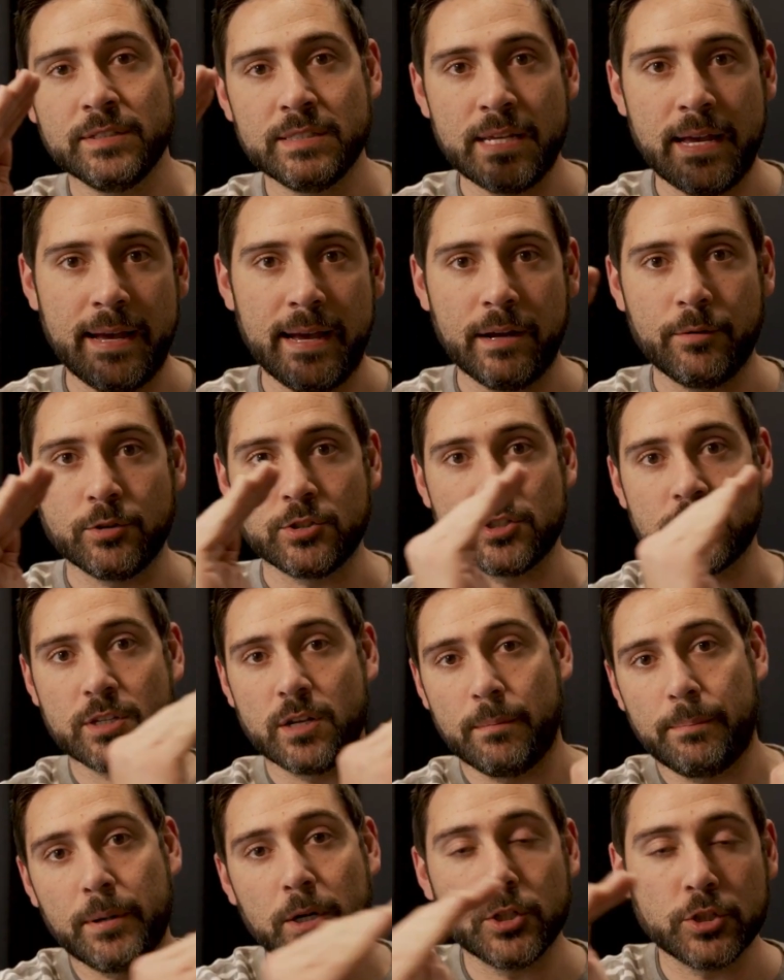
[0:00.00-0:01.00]
attack, which is
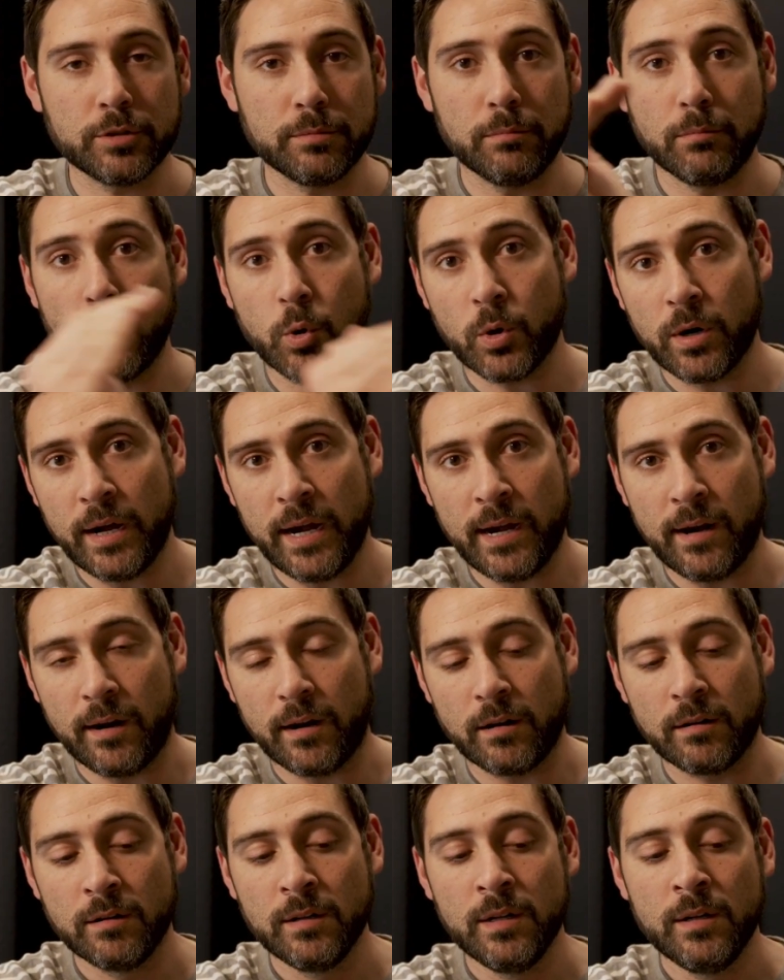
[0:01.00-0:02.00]
going to push more
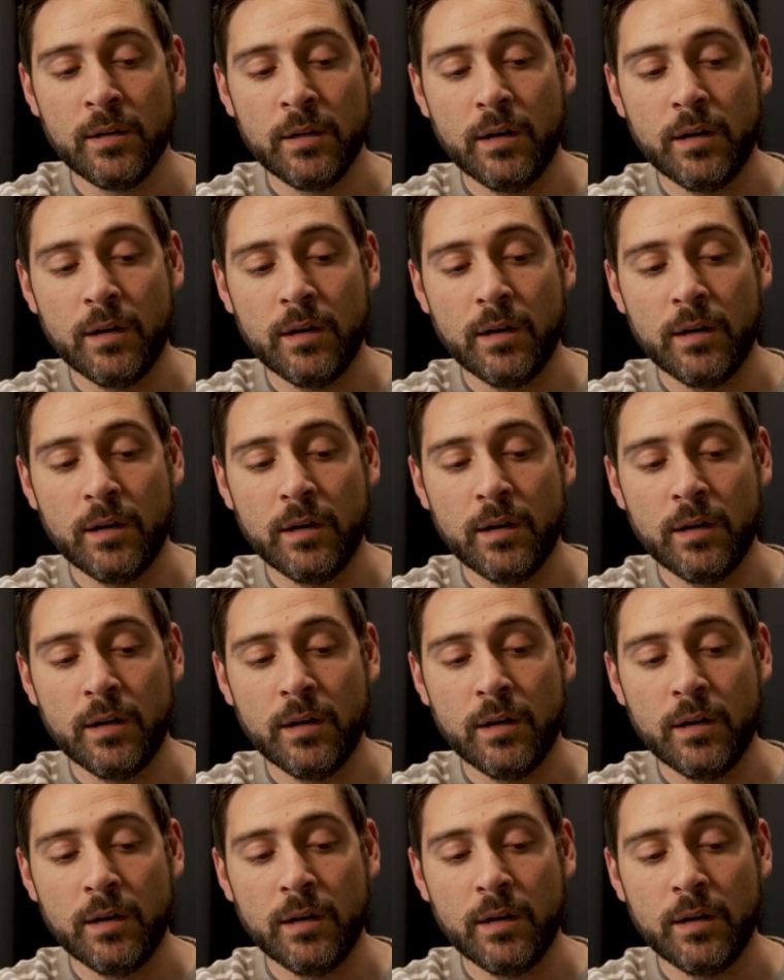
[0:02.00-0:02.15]
air.